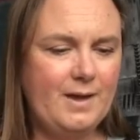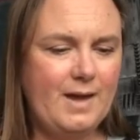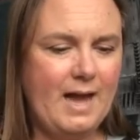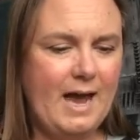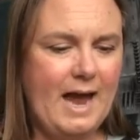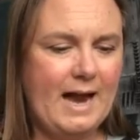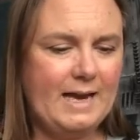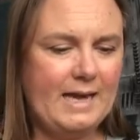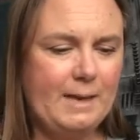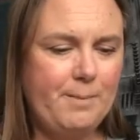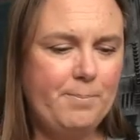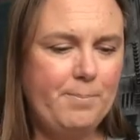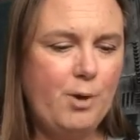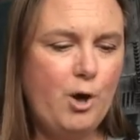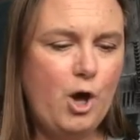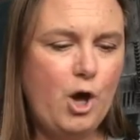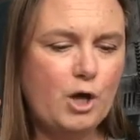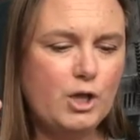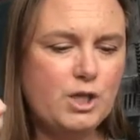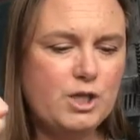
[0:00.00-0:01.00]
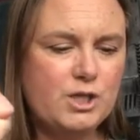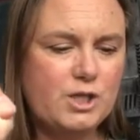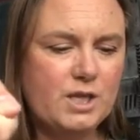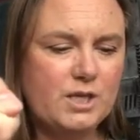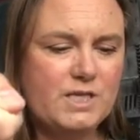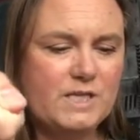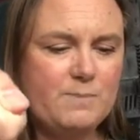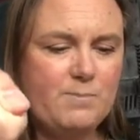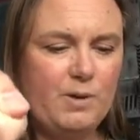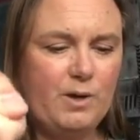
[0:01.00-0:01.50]
And he pushed the
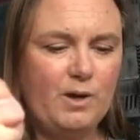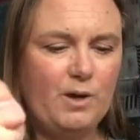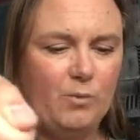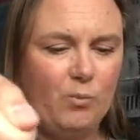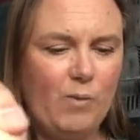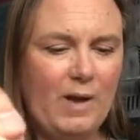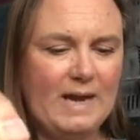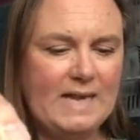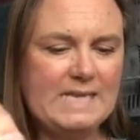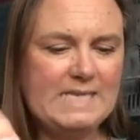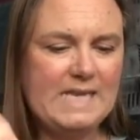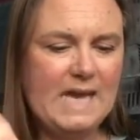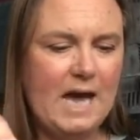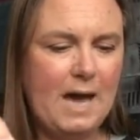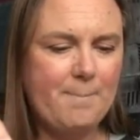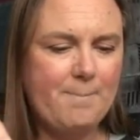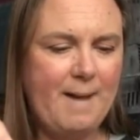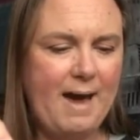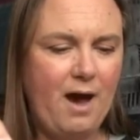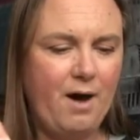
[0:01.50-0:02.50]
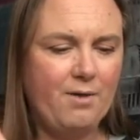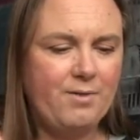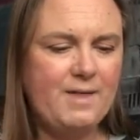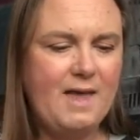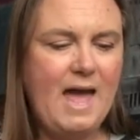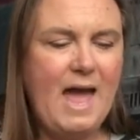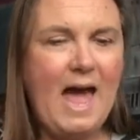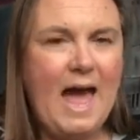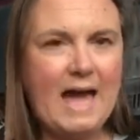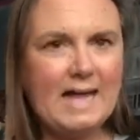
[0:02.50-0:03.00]
spoon well into her mouth
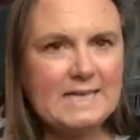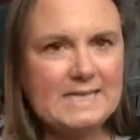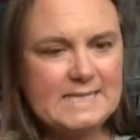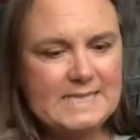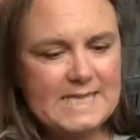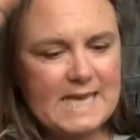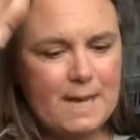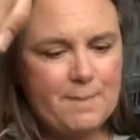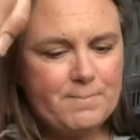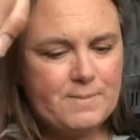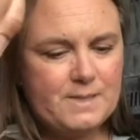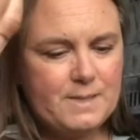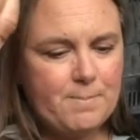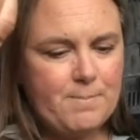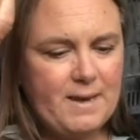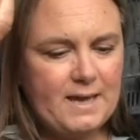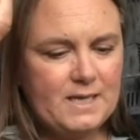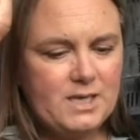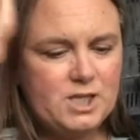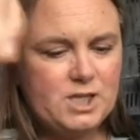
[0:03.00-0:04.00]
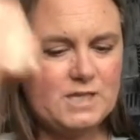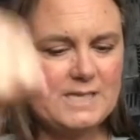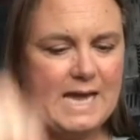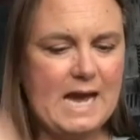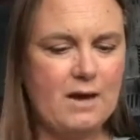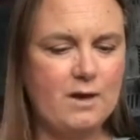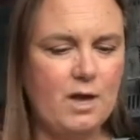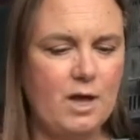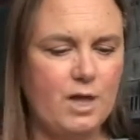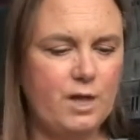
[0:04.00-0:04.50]
and tipped the mixture
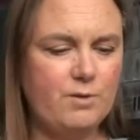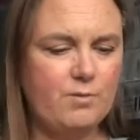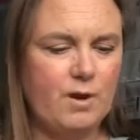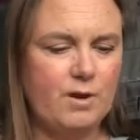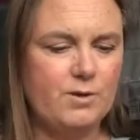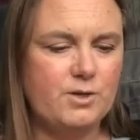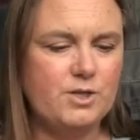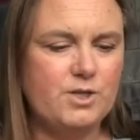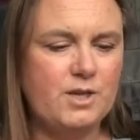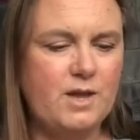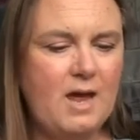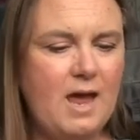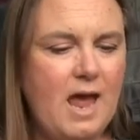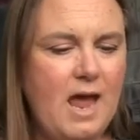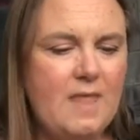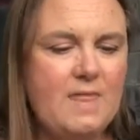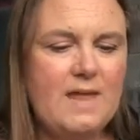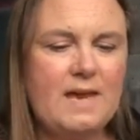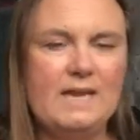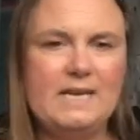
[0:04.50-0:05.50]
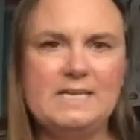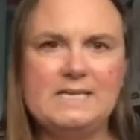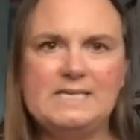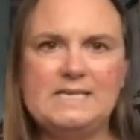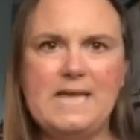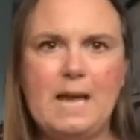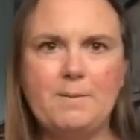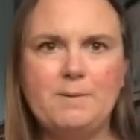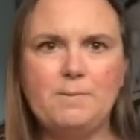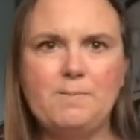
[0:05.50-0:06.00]
down her throat. Then he
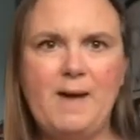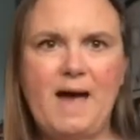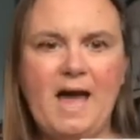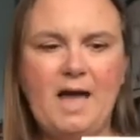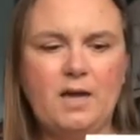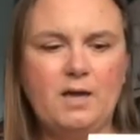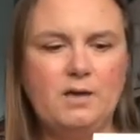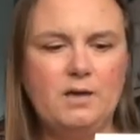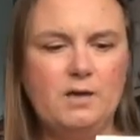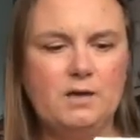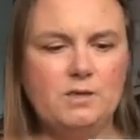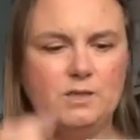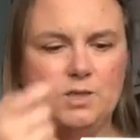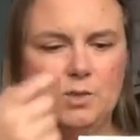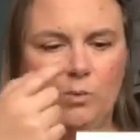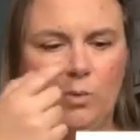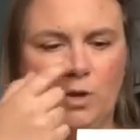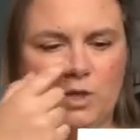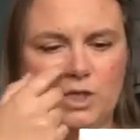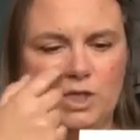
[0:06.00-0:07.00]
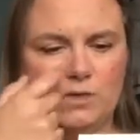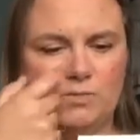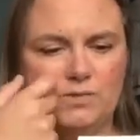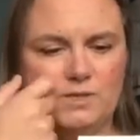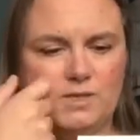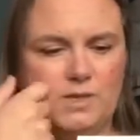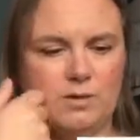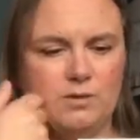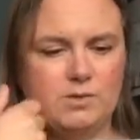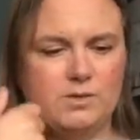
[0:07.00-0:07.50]
stepped back to watch the
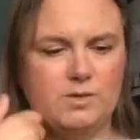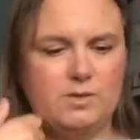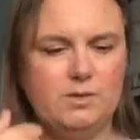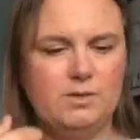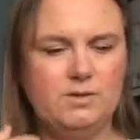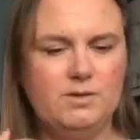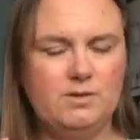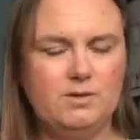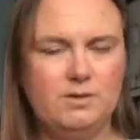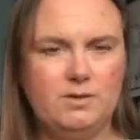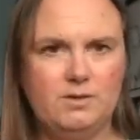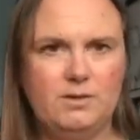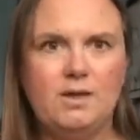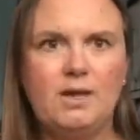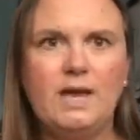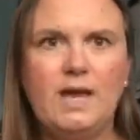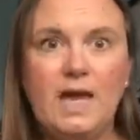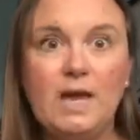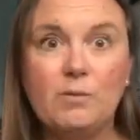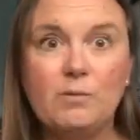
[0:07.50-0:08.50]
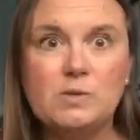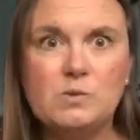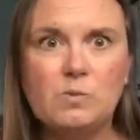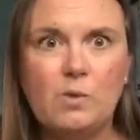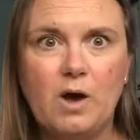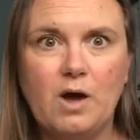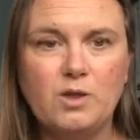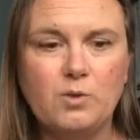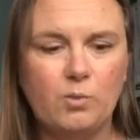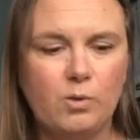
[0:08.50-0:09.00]
result. It was
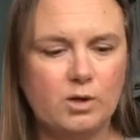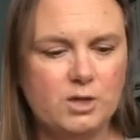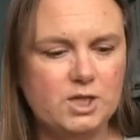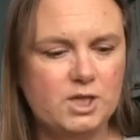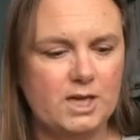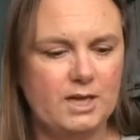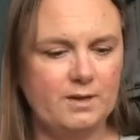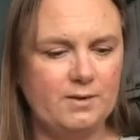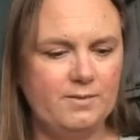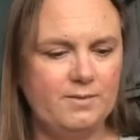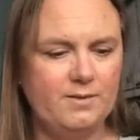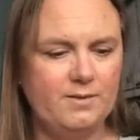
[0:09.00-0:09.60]
worth watching.